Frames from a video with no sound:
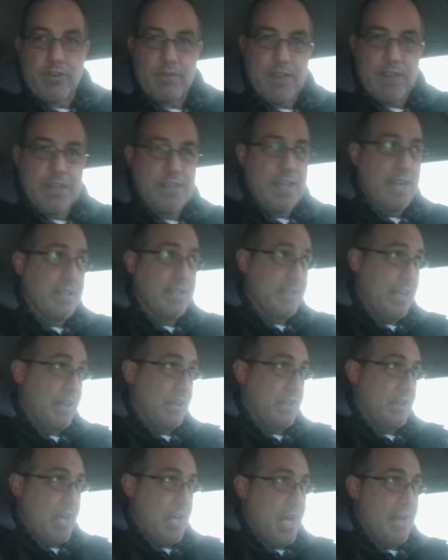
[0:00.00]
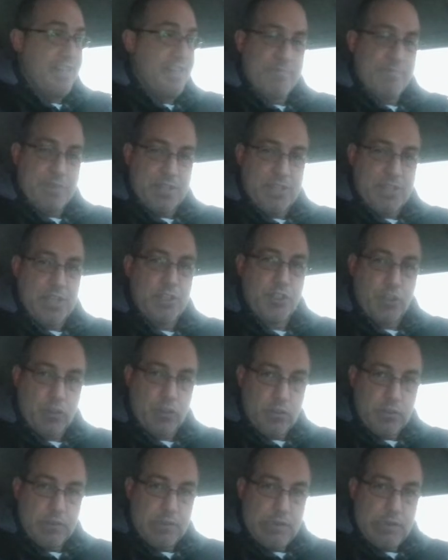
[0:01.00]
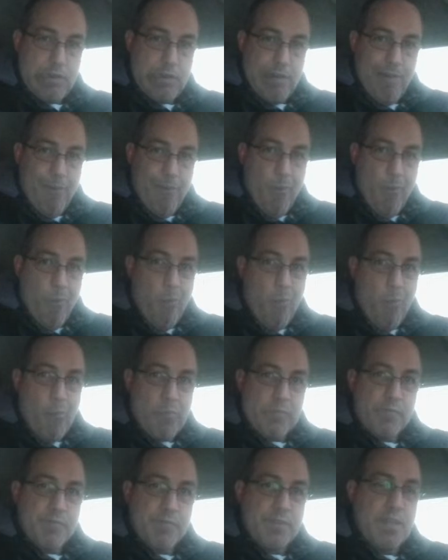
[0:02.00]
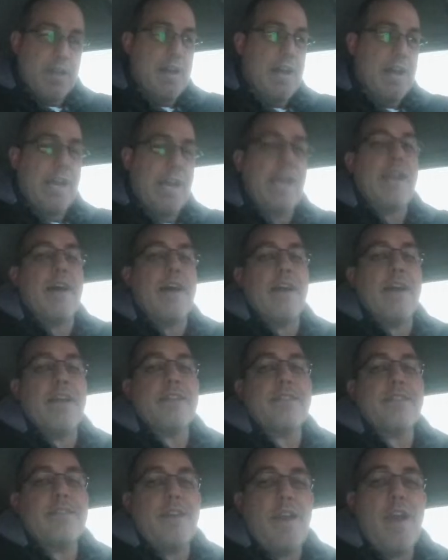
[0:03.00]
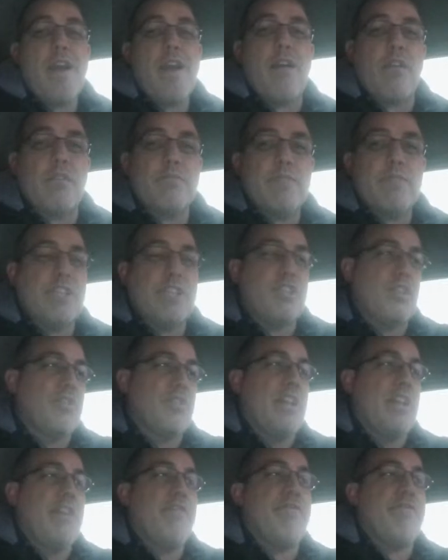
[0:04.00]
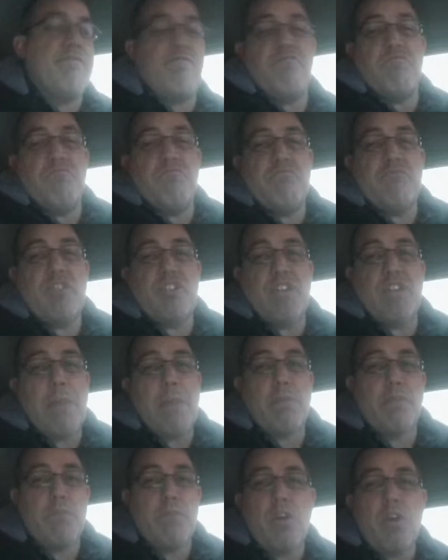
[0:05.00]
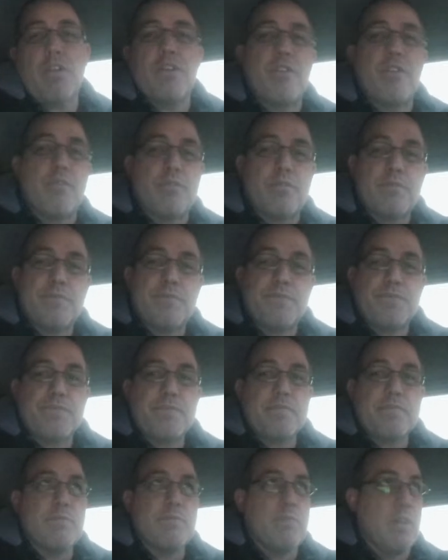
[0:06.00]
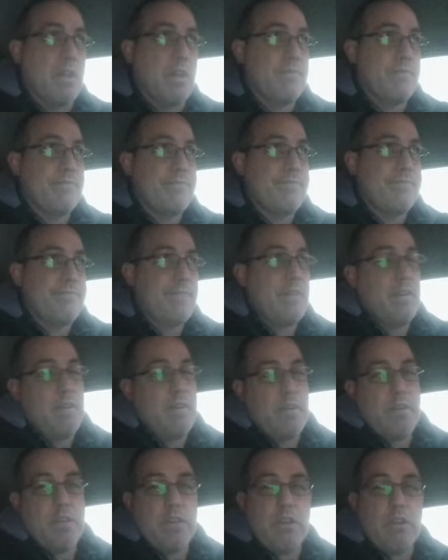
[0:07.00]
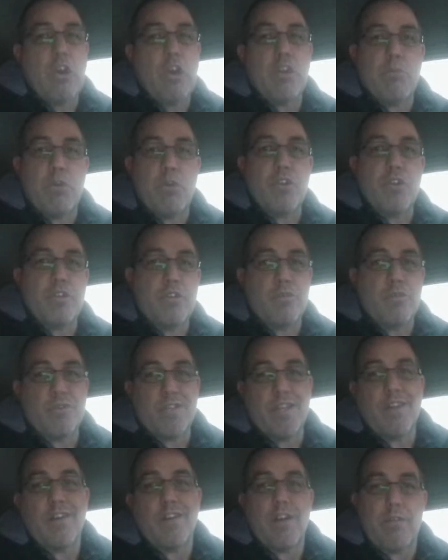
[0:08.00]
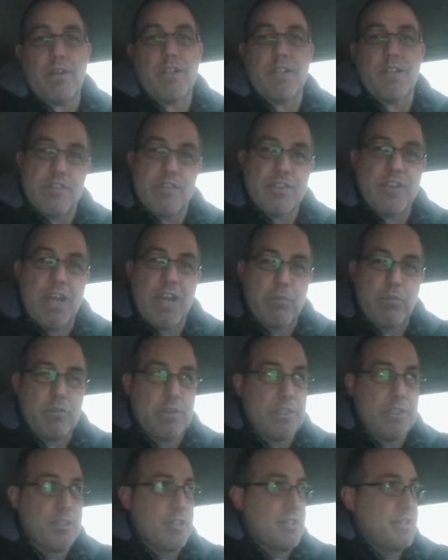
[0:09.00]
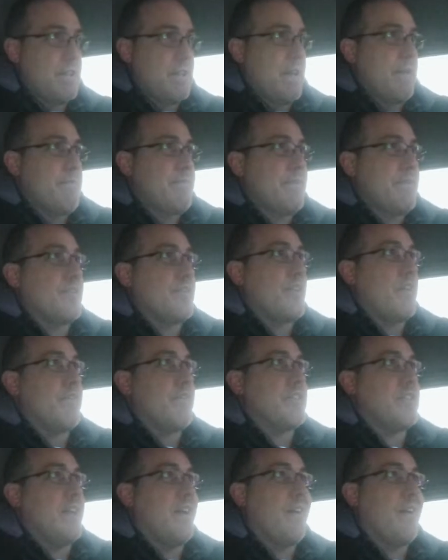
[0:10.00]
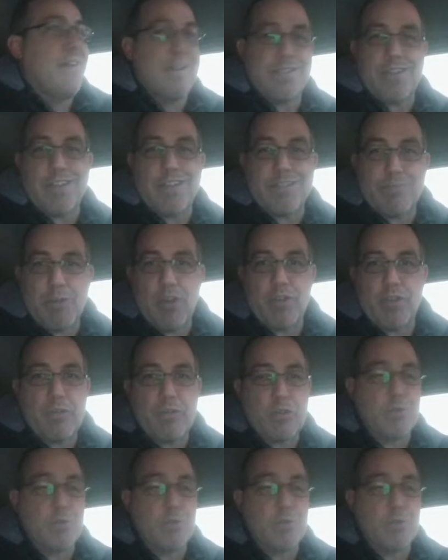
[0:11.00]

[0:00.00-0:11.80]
It takes a lot of potential to ionize air. It's just a stable molecule. Well, all the molecules in it are relatively stable, I should say, because obviously air has lots of molecules.